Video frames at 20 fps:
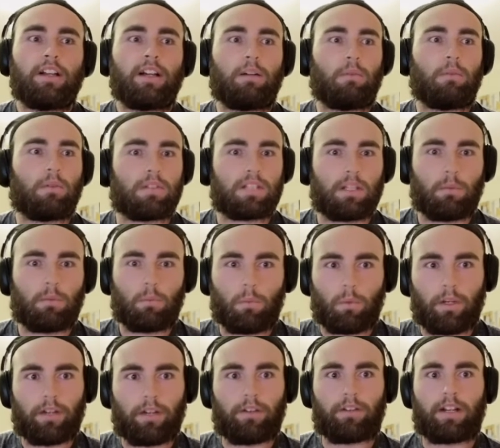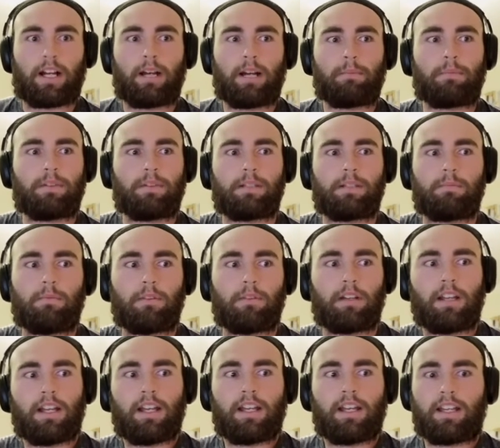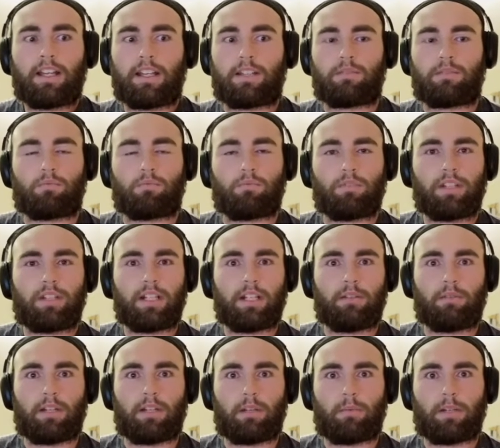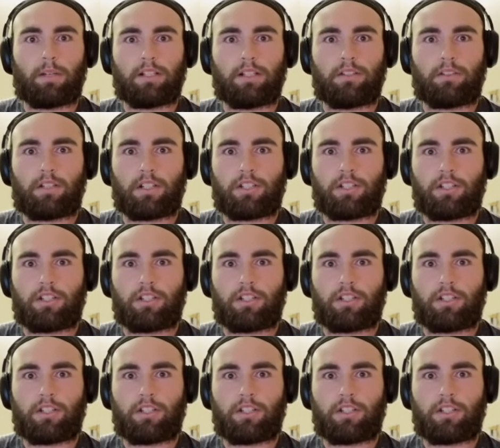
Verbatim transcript: I won't say where it happens, but it's really, really well done.